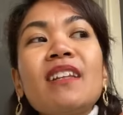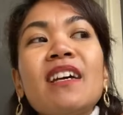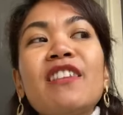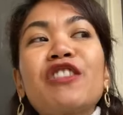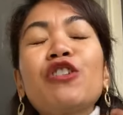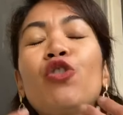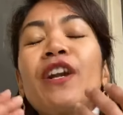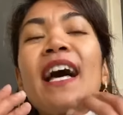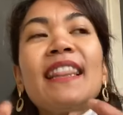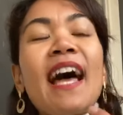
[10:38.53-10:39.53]
that the Lord
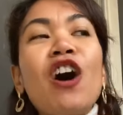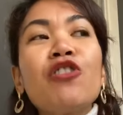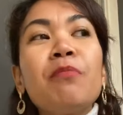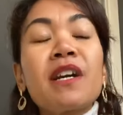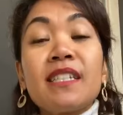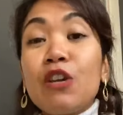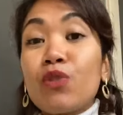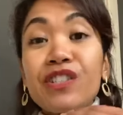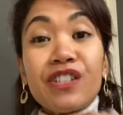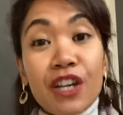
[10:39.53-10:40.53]
allowed because he
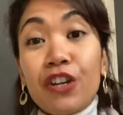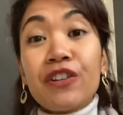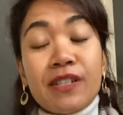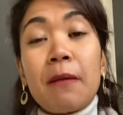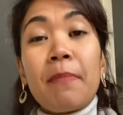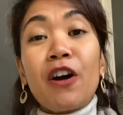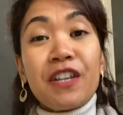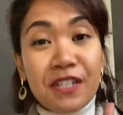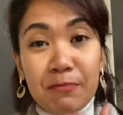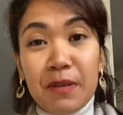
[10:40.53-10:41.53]
was serious about
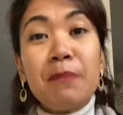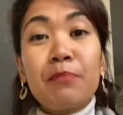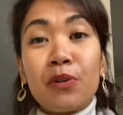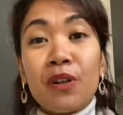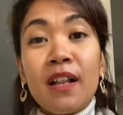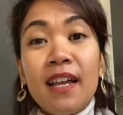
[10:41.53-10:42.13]
his people.